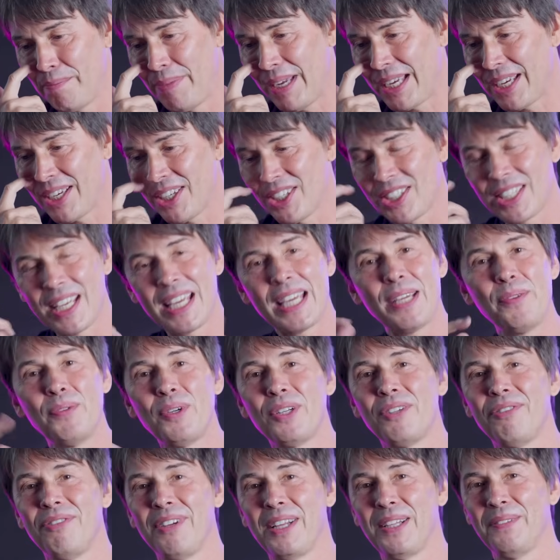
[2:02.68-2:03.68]
because he
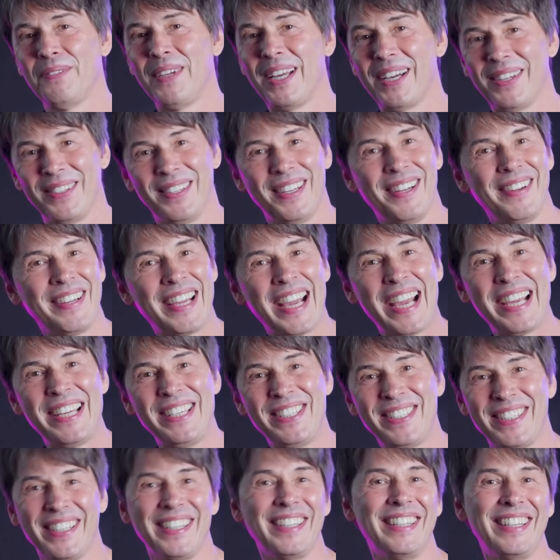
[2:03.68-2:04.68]
would film it on
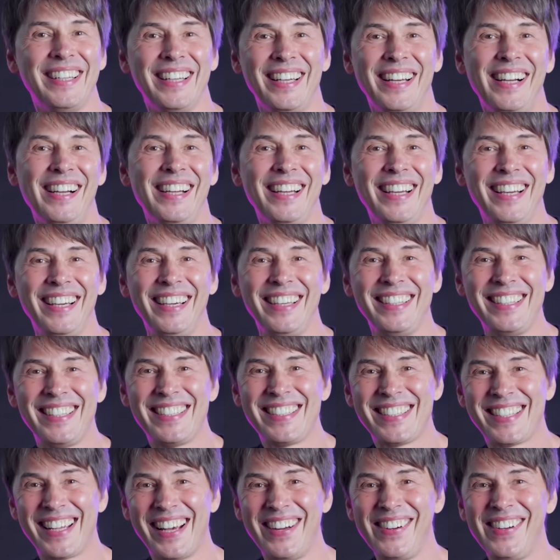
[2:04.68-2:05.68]
location.
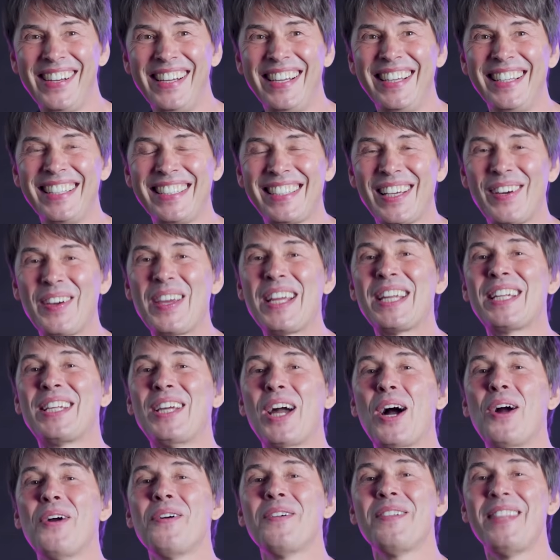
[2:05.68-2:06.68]
so, so he'd
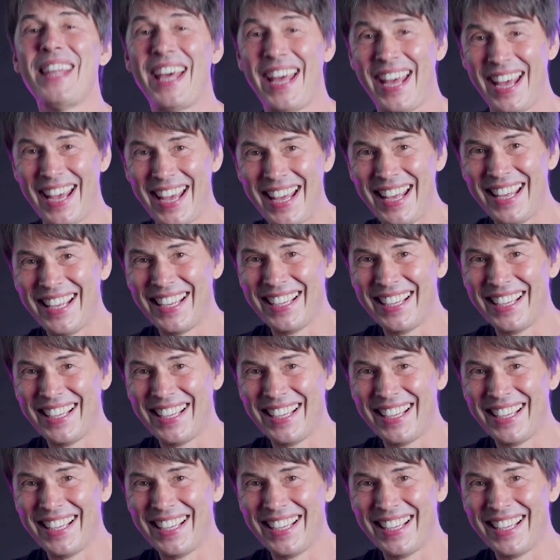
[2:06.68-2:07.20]
go there